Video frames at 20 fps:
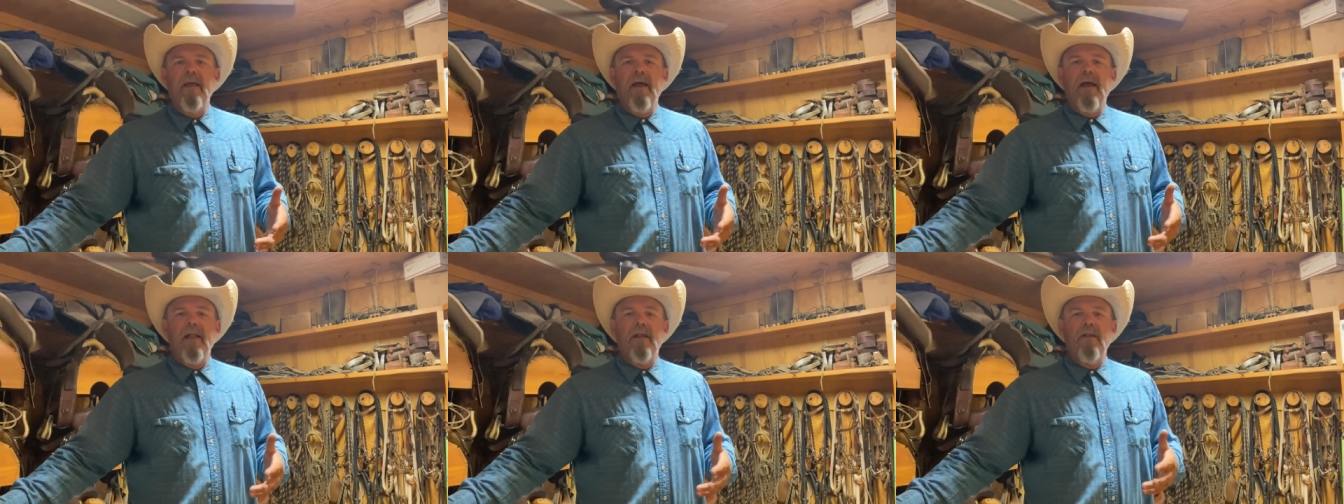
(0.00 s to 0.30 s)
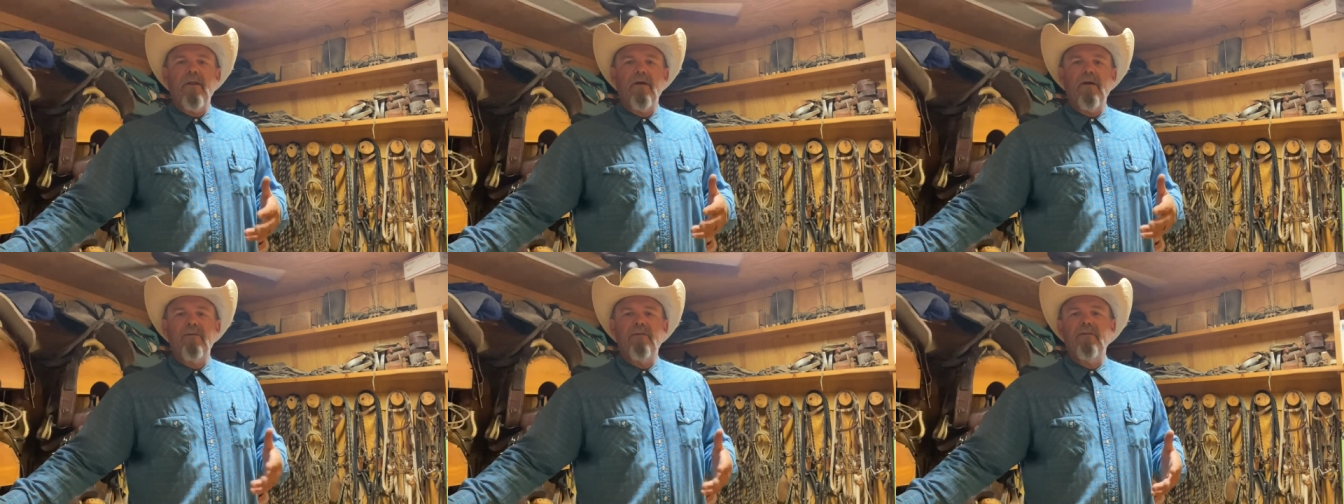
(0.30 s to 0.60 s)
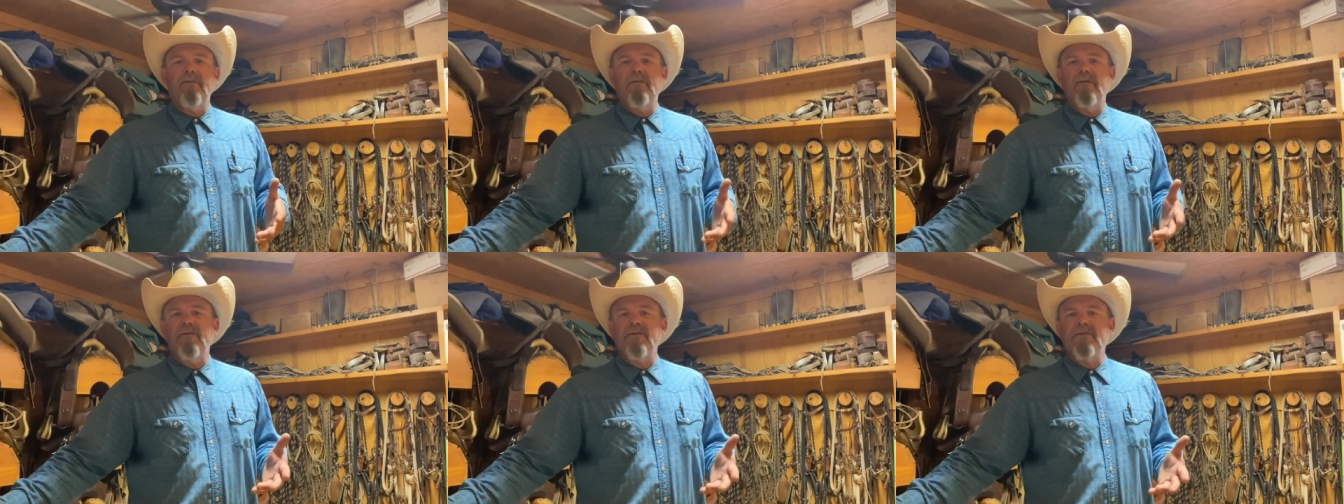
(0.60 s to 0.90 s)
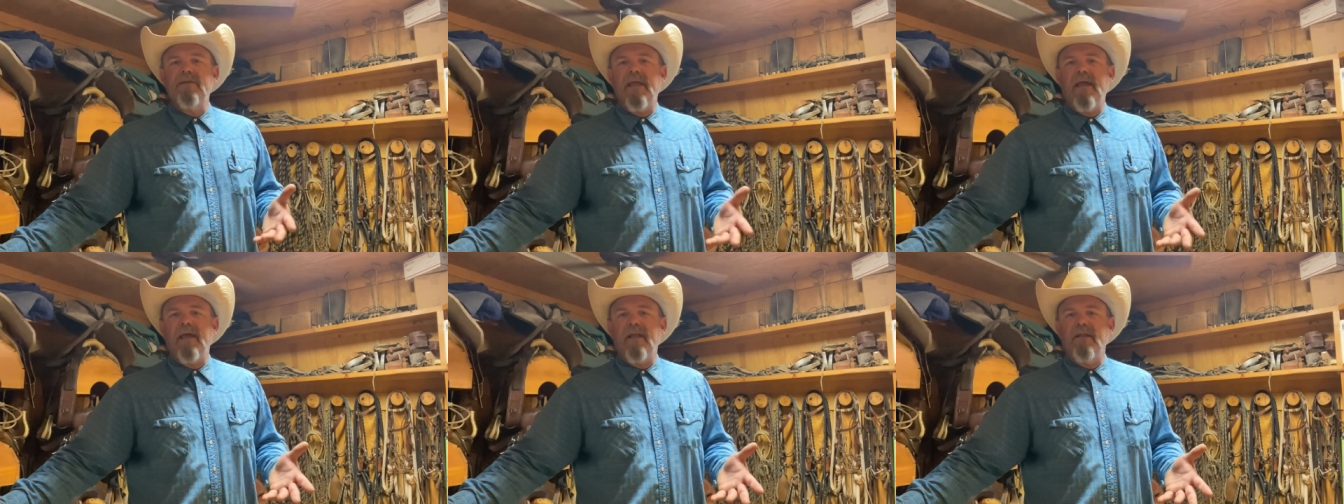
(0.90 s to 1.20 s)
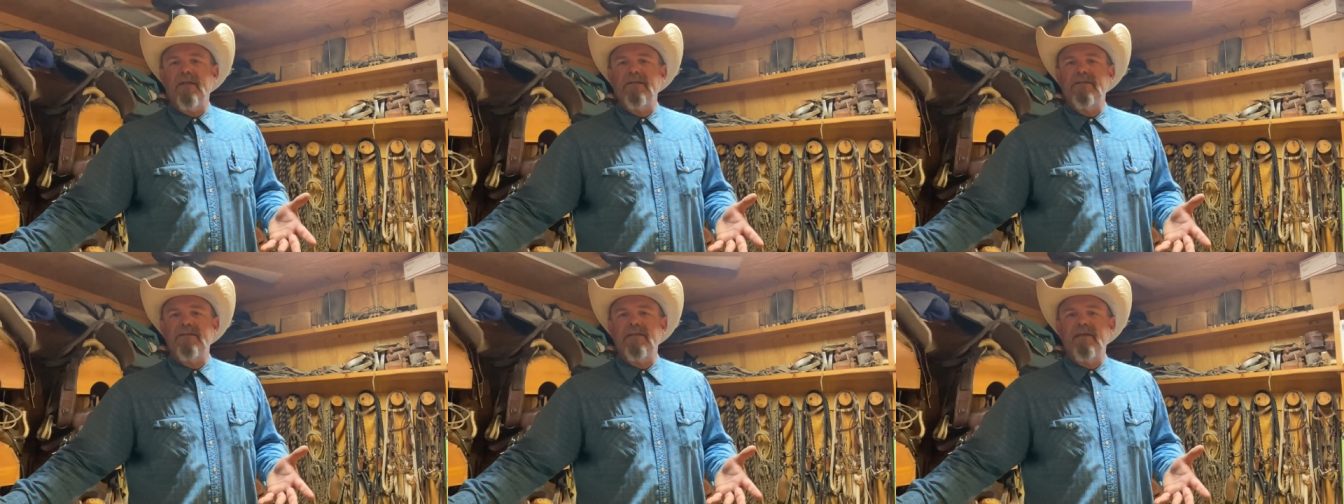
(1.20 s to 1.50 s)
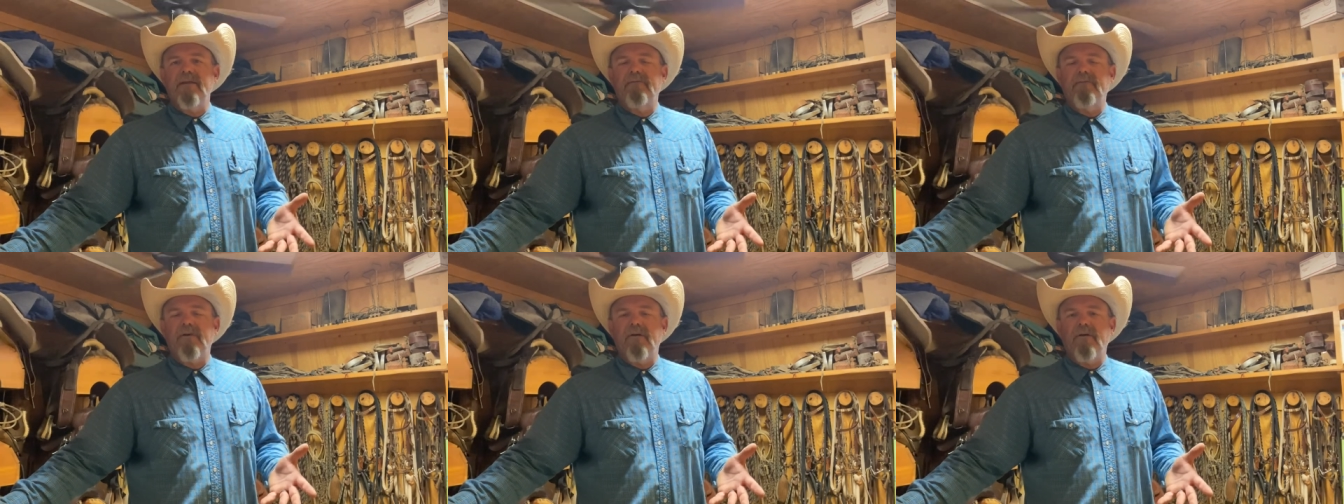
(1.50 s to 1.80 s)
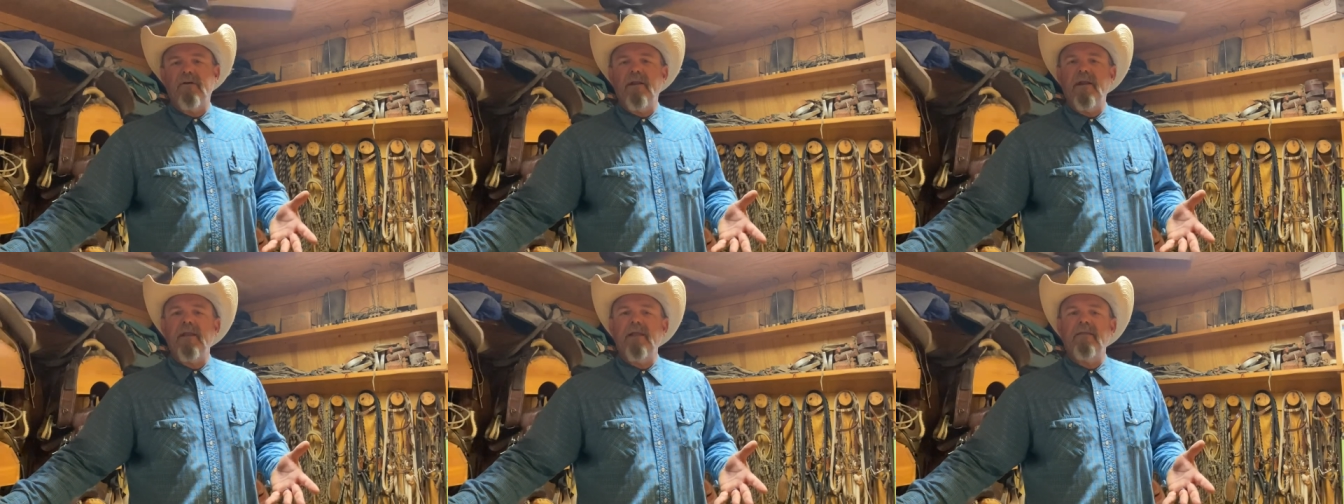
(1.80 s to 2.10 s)
I look through those cattle and see if there
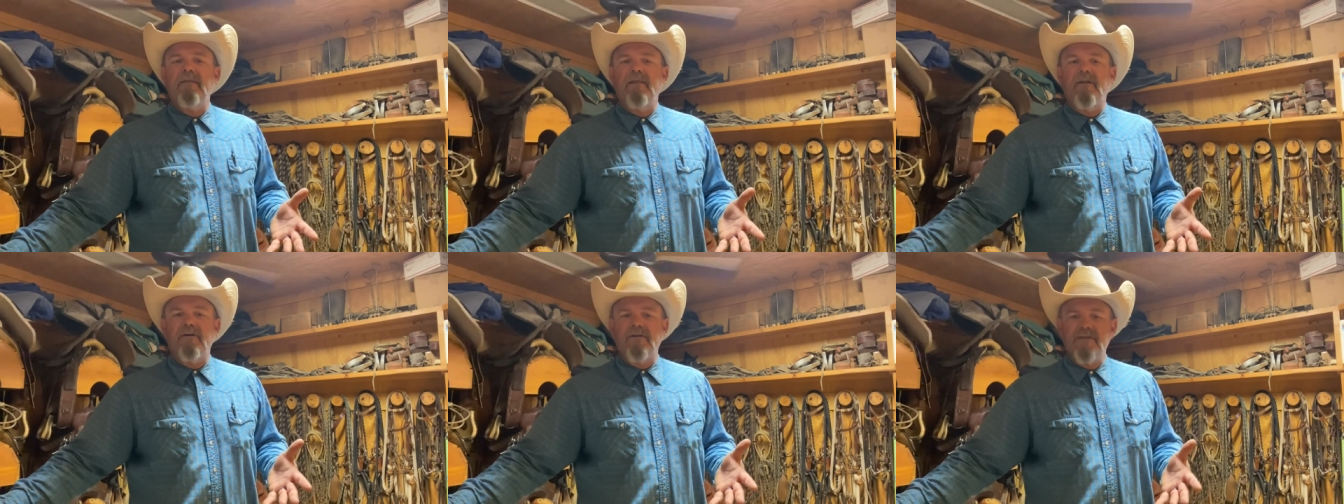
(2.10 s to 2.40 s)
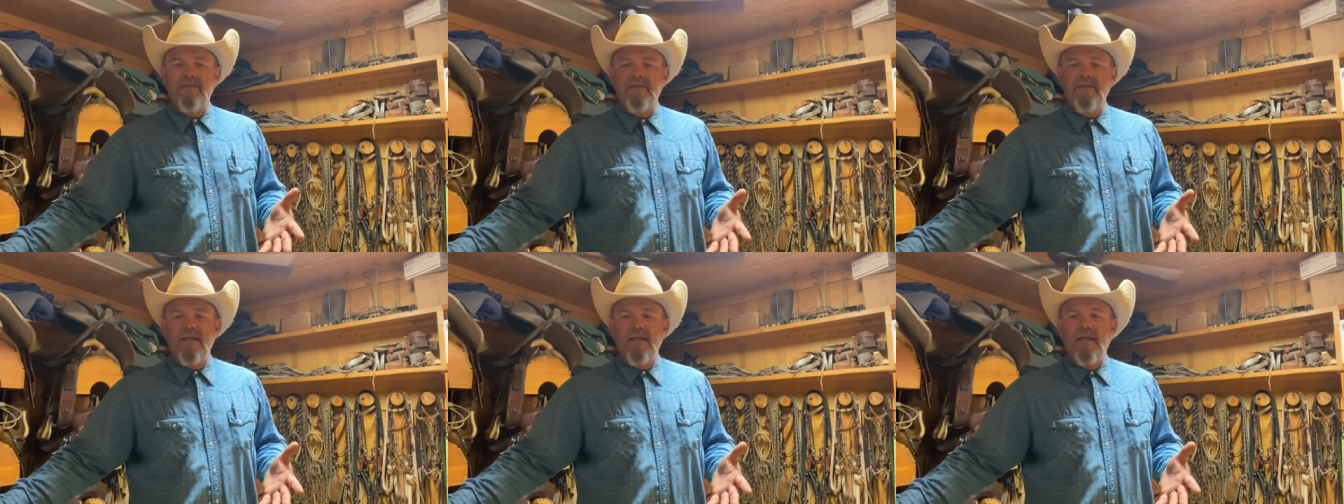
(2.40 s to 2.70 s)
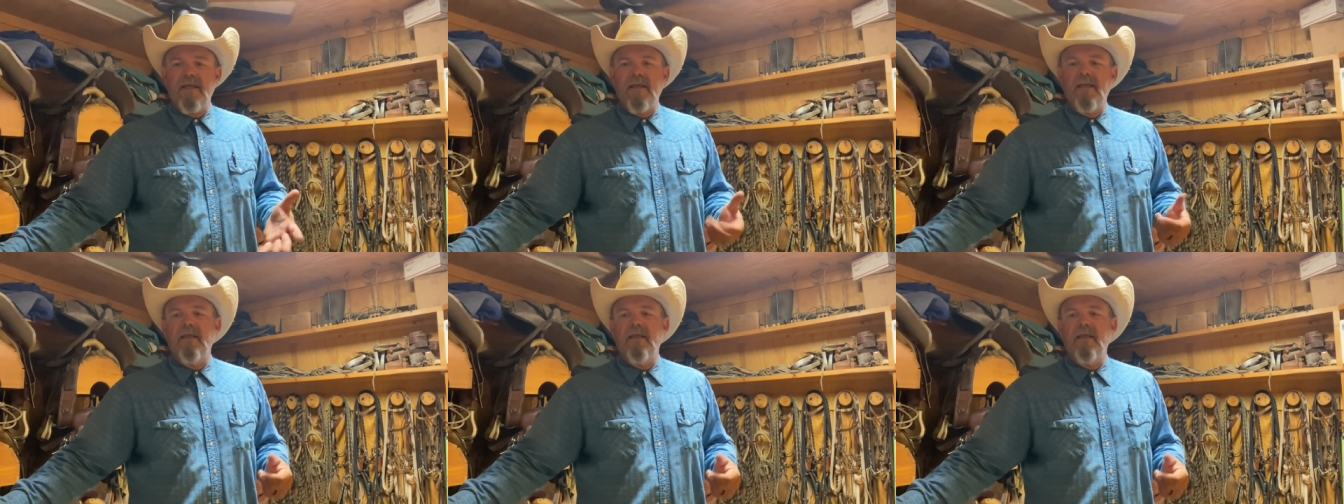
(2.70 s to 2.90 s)
are any that are sick.